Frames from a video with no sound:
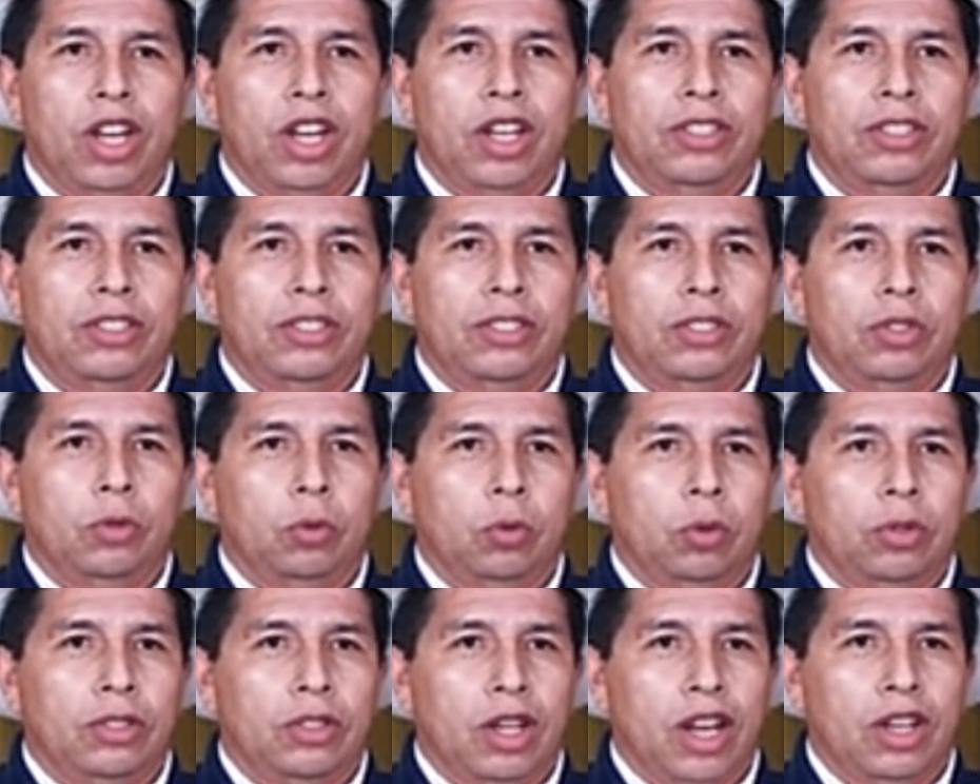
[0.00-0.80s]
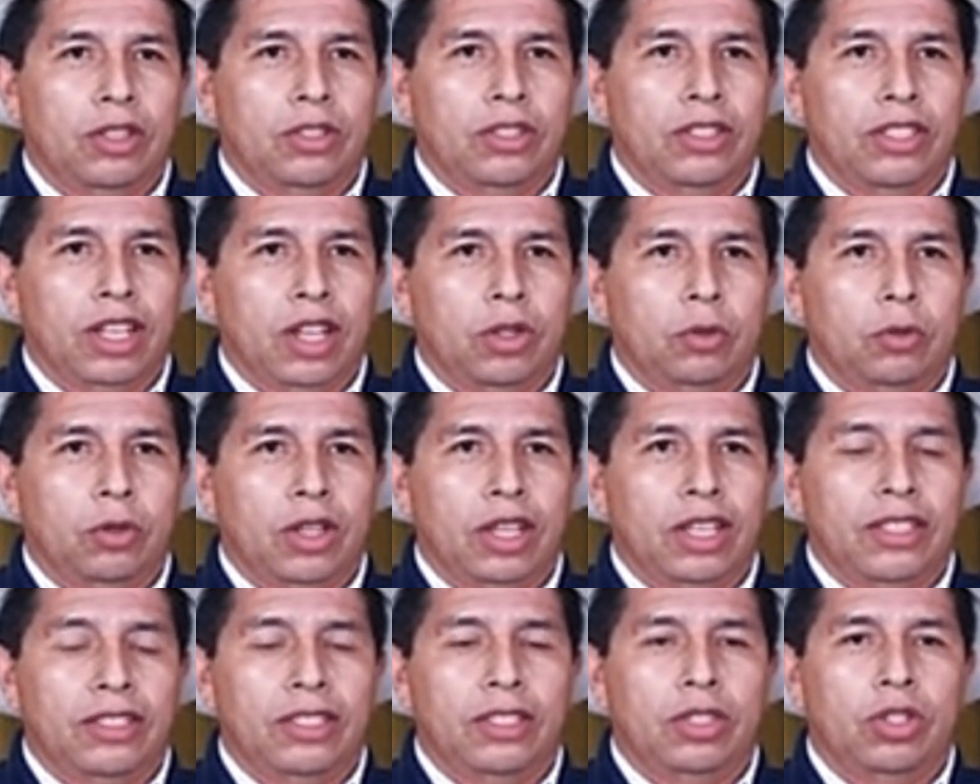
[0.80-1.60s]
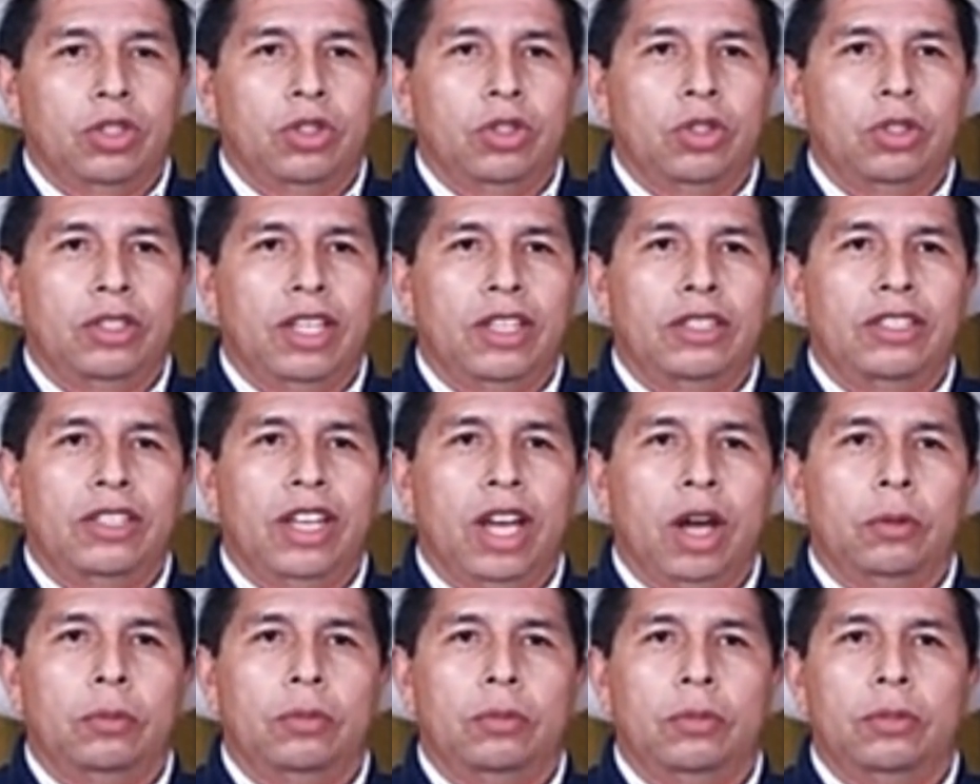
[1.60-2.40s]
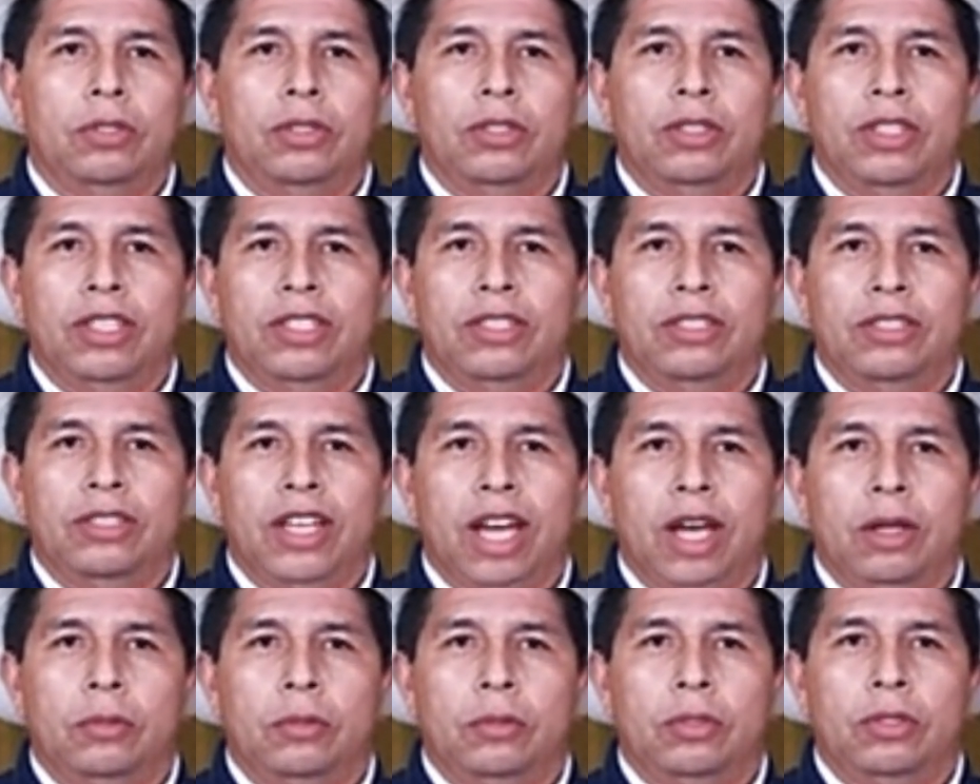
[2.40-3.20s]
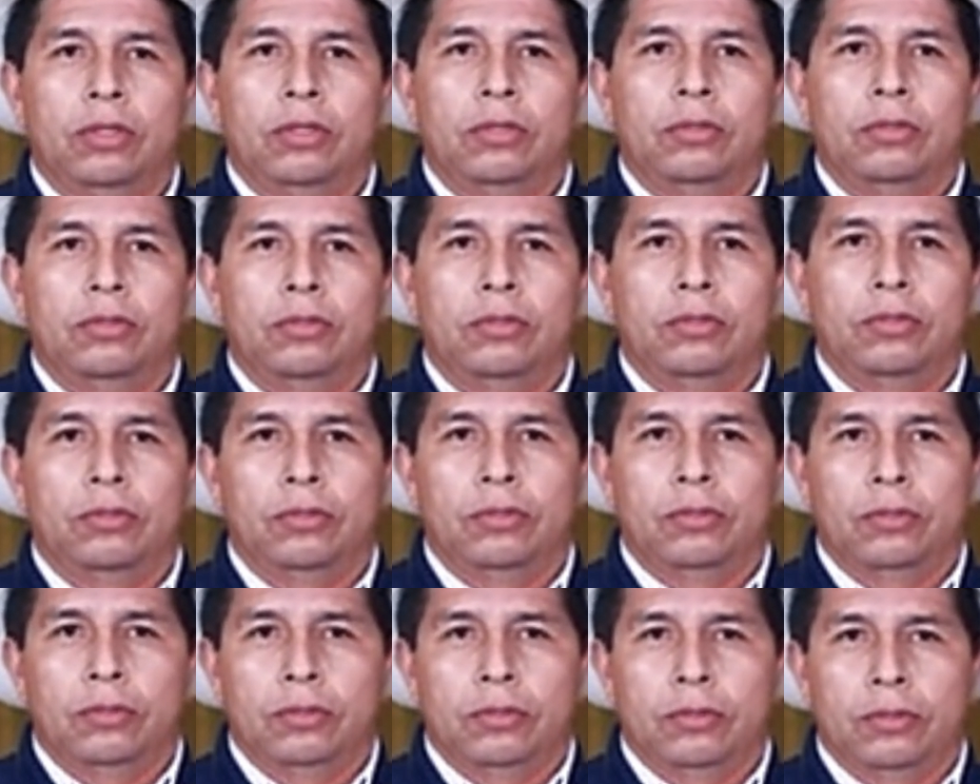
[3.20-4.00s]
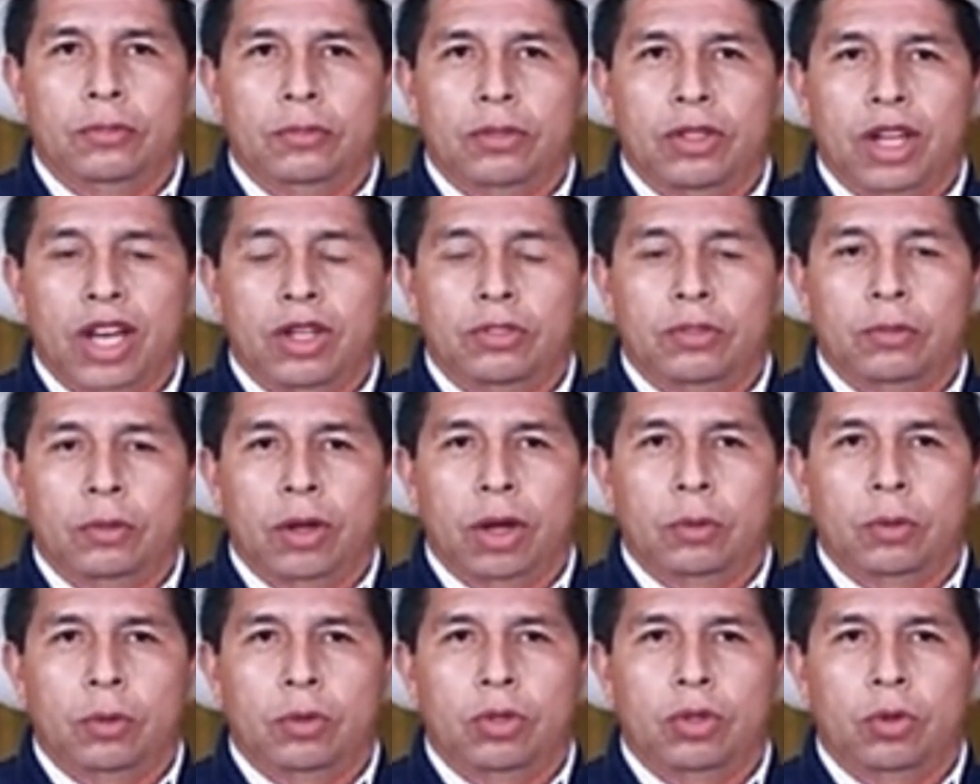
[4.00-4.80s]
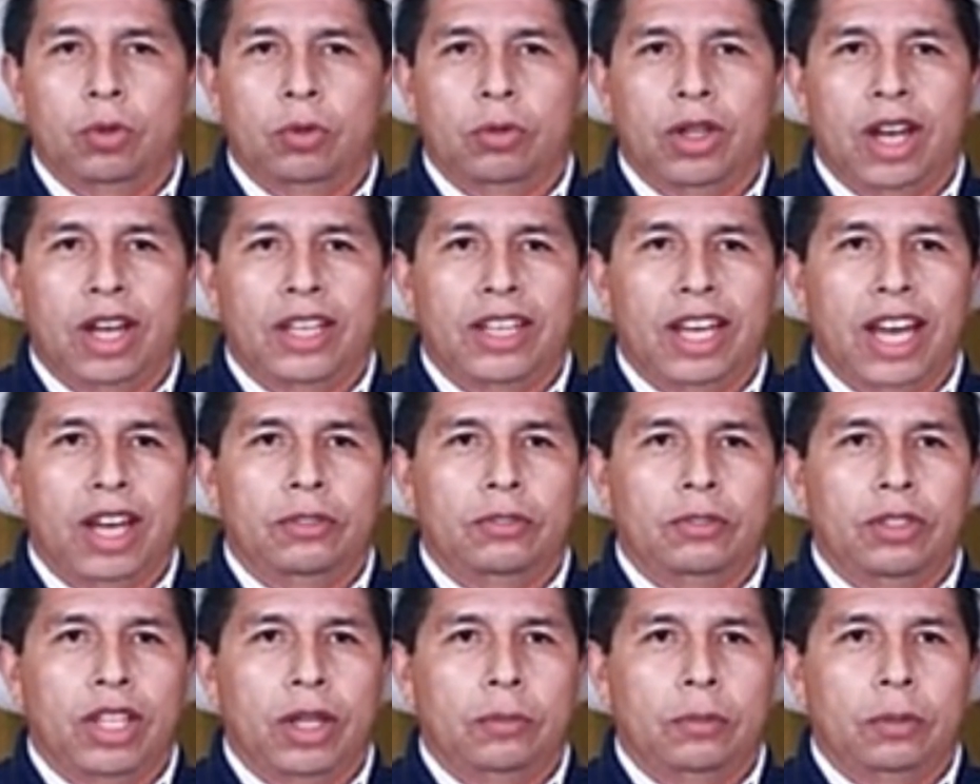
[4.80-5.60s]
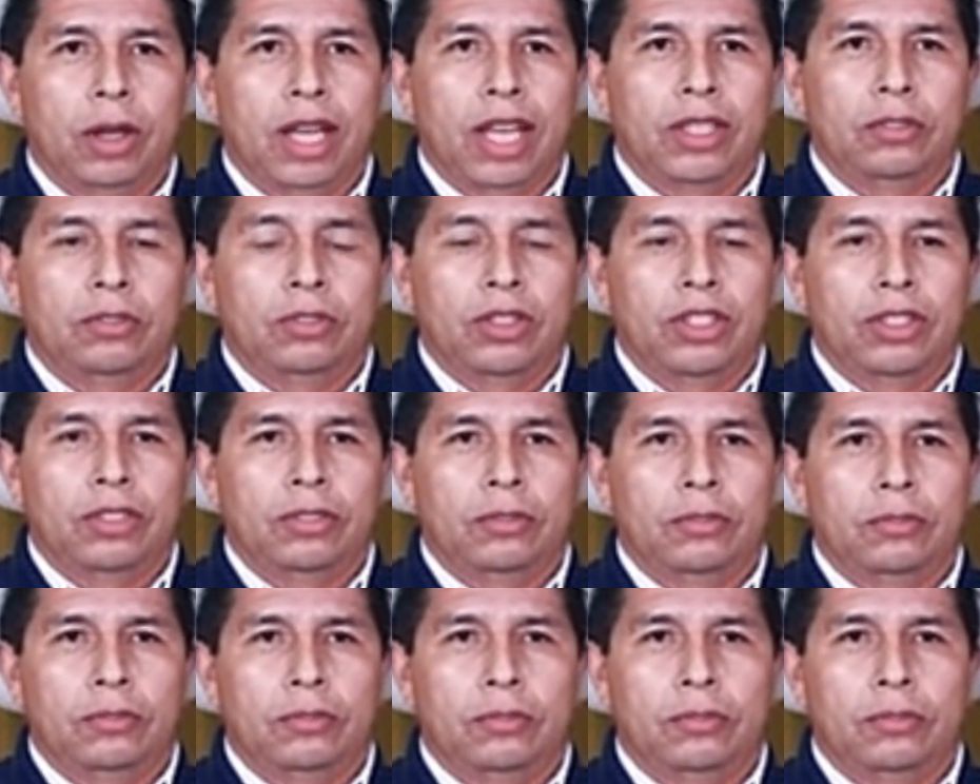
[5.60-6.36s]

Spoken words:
causes will not generate additional income, these types of people do not have any benefit.